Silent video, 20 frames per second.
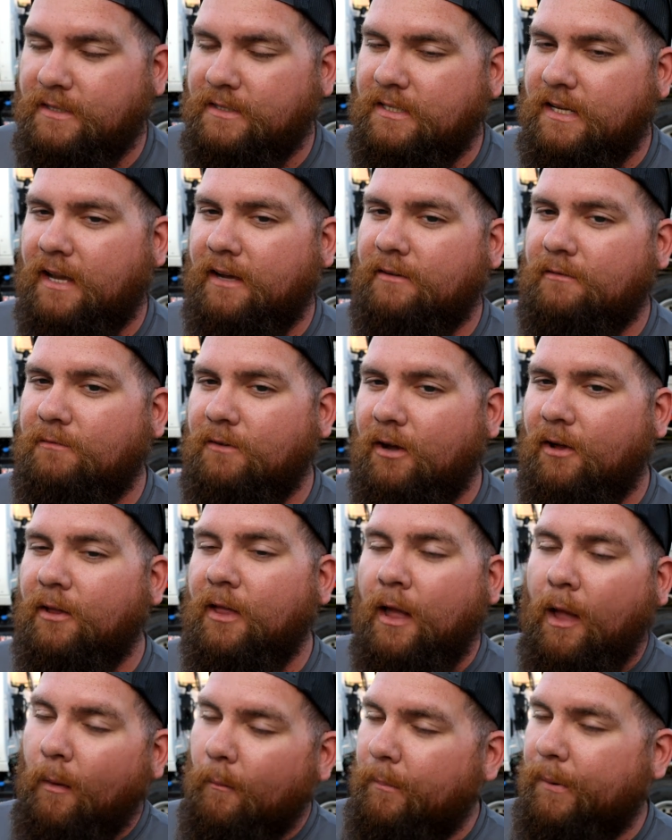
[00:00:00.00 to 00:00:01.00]
And second of all,
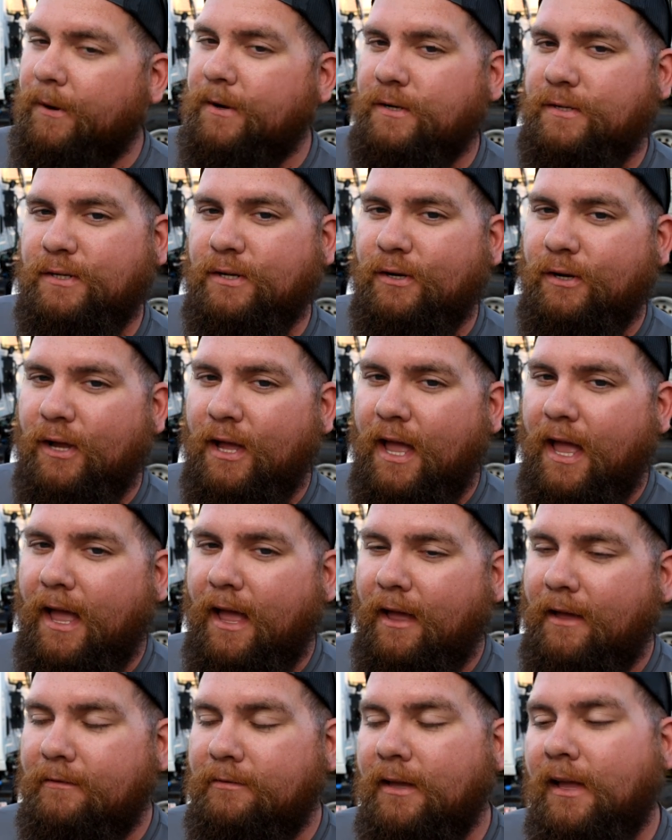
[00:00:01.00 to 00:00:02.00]
I'm pretty sure you
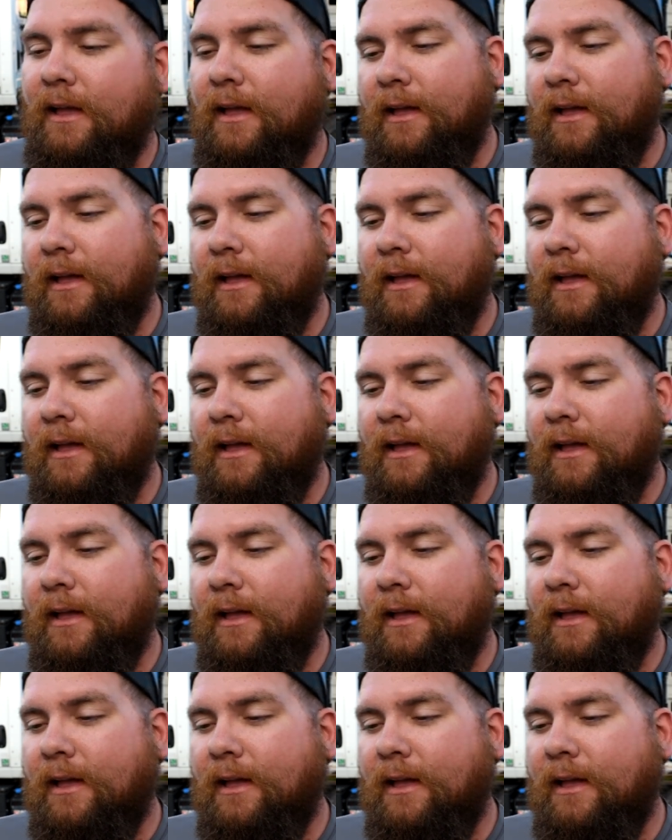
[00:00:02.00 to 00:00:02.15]
have.